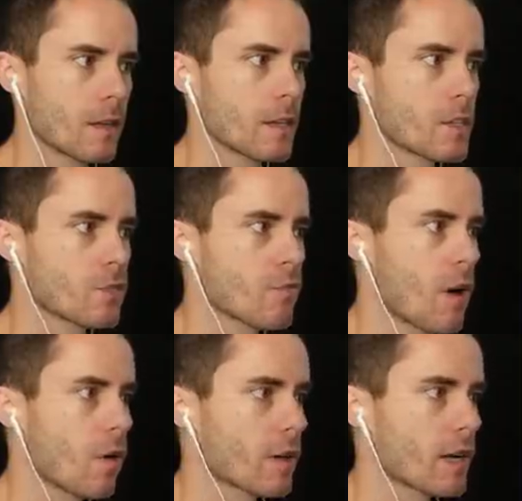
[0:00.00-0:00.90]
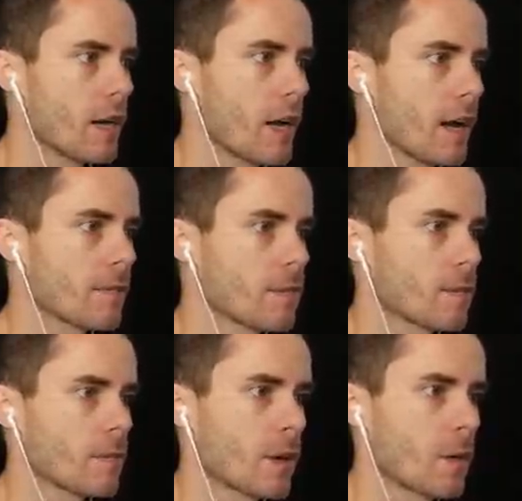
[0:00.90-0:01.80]
Let's just roll the car.
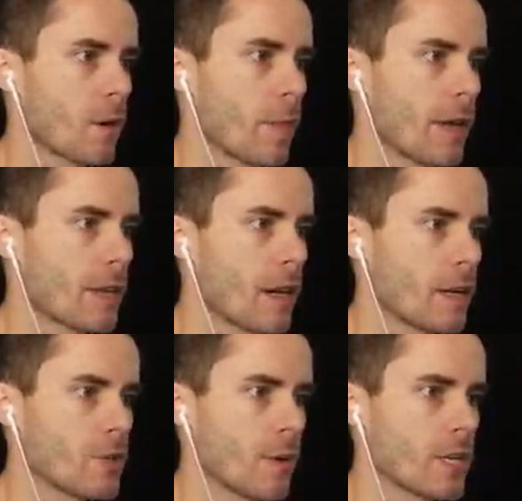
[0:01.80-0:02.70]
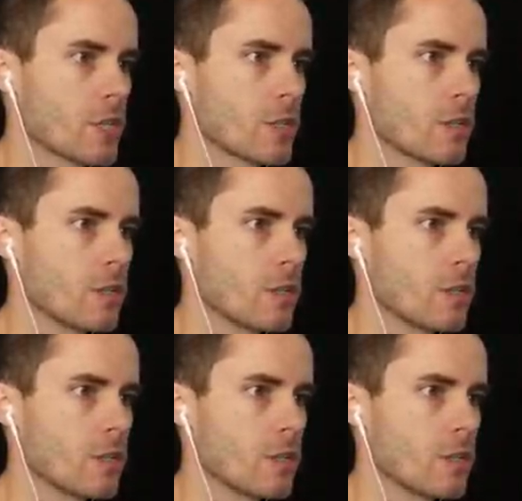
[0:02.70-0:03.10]
Not gonna worry about the car too much.